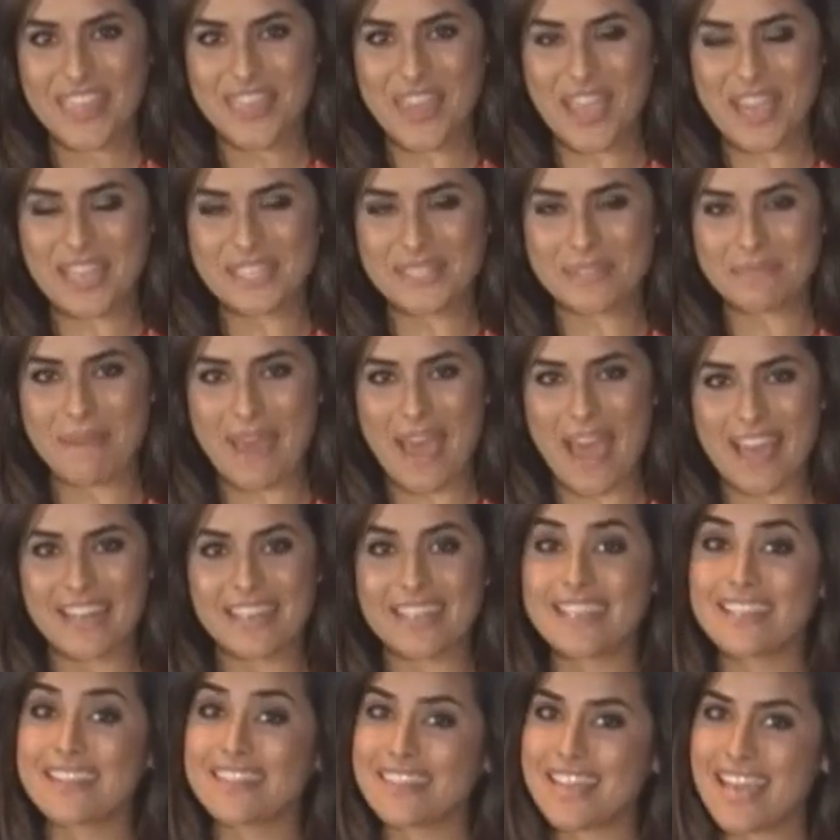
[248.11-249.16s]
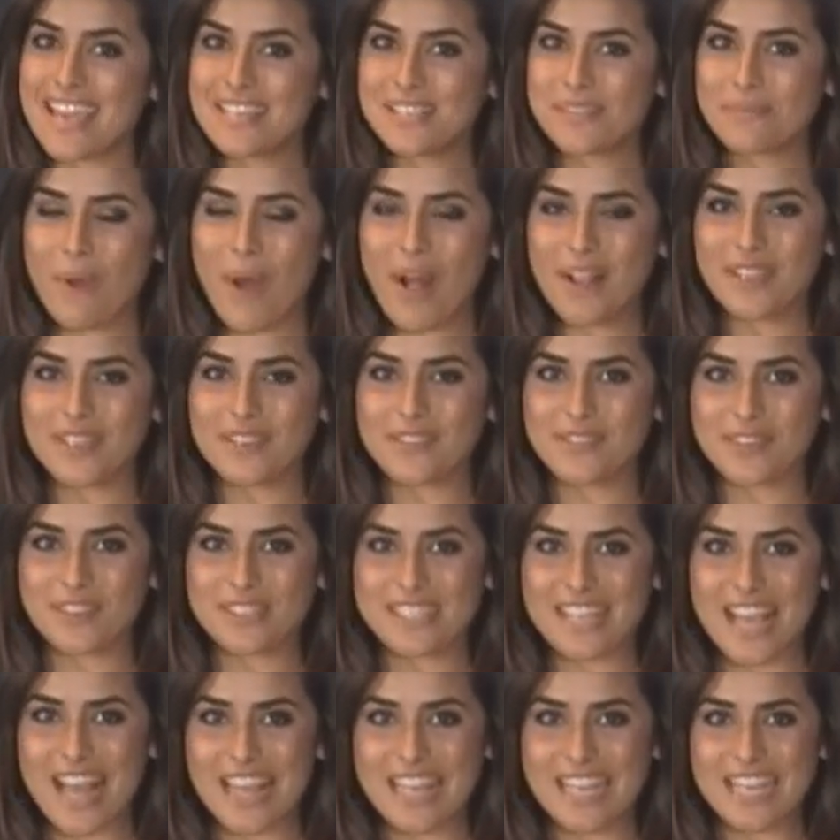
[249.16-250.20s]
Thanks, Matt, and thanks, Wally, for
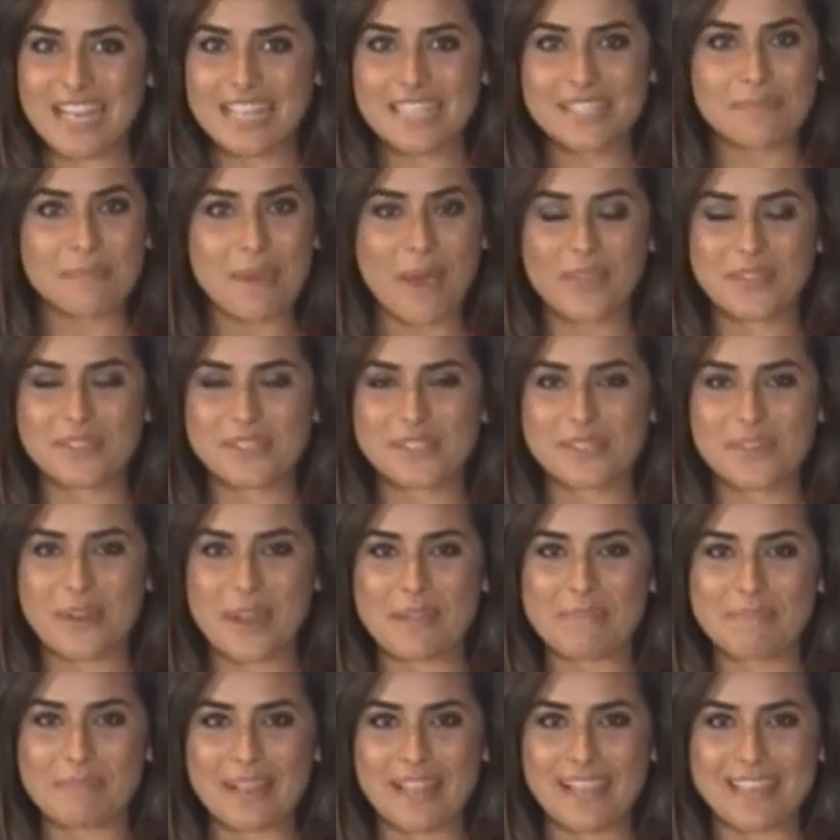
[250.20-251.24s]
telling us about this great